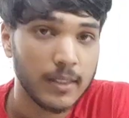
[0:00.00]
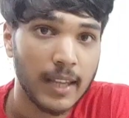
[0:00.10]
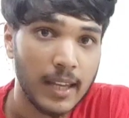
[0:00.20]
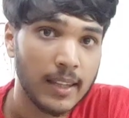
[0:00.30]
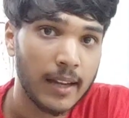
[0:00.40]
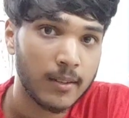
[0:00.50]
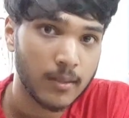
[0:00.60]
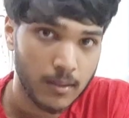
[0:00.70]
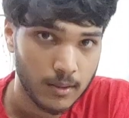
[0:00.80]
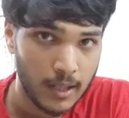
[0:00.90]
take
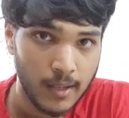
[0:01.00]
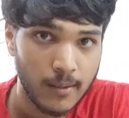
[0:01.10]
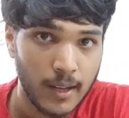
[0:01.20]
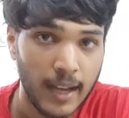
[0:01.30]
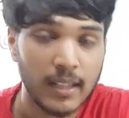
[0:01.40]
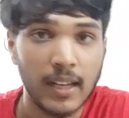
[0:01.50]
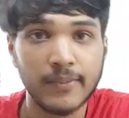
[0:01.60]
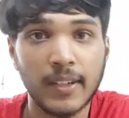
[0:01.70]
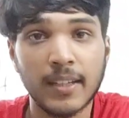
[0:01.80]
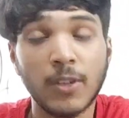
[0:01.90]
that thing and
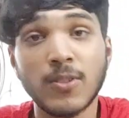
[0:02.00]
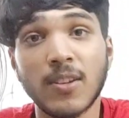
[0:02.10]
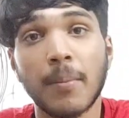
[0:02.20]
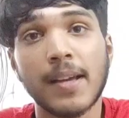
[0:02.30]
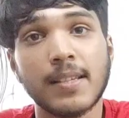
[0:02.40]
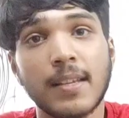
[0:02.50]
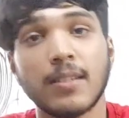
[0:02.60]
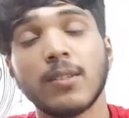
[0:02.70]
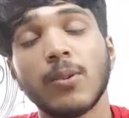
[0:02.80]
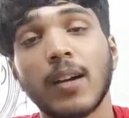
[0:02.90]
use your
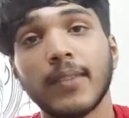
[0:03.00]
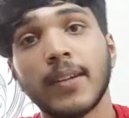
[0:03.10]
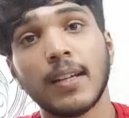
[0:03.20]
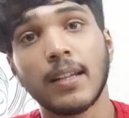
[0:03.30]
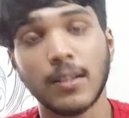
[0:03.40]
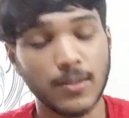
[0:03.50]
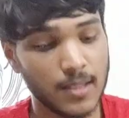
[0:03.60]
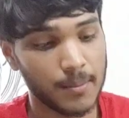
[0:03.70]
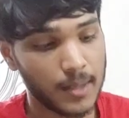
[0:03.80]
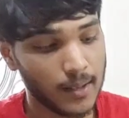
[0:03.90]
imagination to convert it into
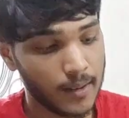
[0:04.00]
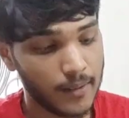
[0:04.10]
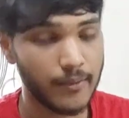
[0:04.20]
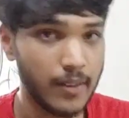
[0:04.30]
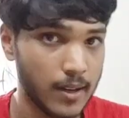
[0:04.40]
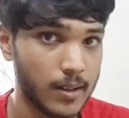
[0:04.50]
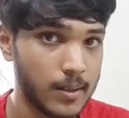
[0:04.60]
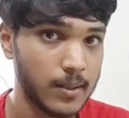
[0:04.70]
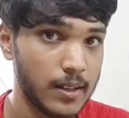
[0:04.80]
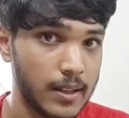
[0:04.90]
something
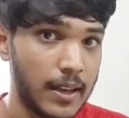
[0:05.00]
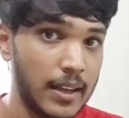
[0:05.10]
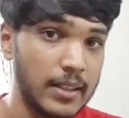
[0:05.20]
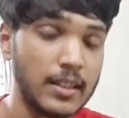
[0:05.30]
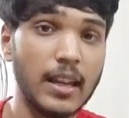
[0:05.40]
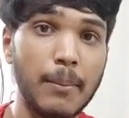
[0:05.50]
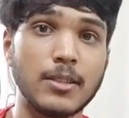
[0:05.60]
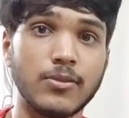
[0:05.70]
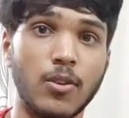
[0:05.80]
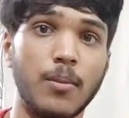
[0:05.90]
weird in an
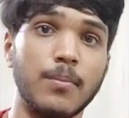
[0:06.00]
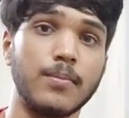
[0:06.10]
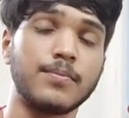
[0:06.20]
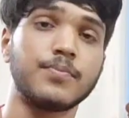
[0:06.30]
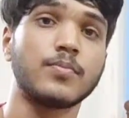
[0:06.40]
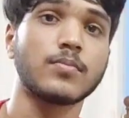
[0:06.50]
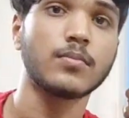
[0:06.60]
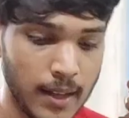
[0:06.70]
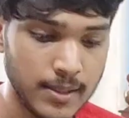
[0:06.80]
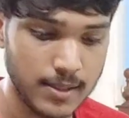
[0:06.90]
image form.
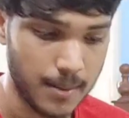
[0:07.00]
Next